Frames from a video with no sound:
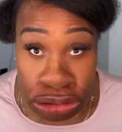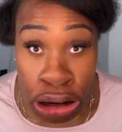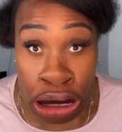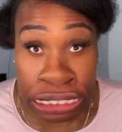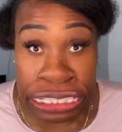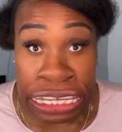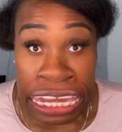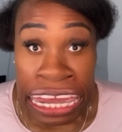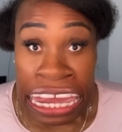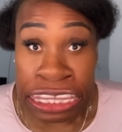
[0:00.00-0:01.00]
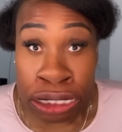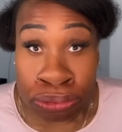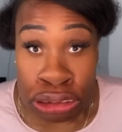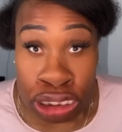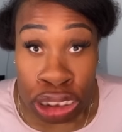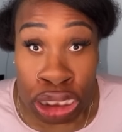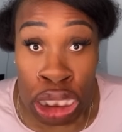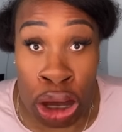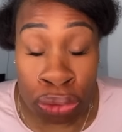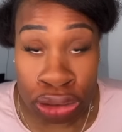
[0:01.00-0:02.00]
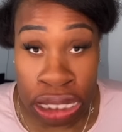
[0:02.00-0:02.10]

dark, and there was a glow